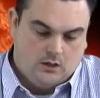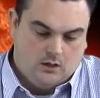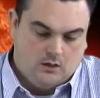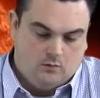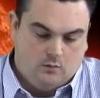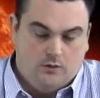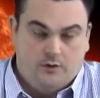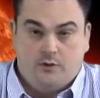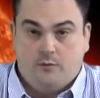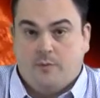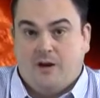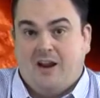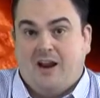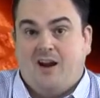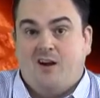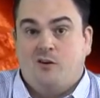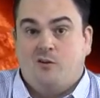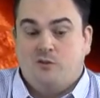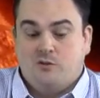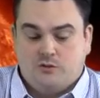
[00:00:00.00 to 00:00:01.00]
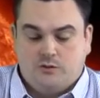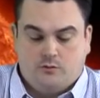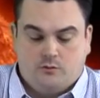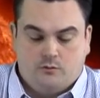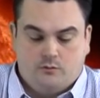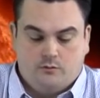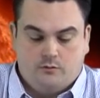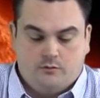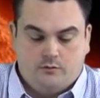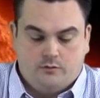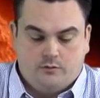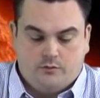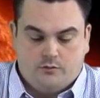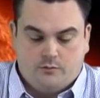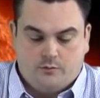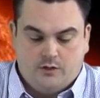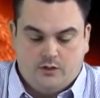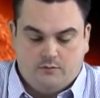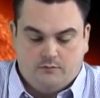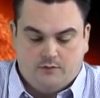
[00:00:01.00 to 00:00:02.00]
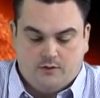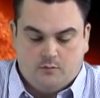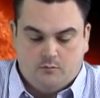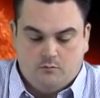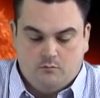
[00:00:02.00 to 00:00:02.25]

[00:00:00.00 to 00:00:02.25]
Uh, well, they're my arrows, so three of them.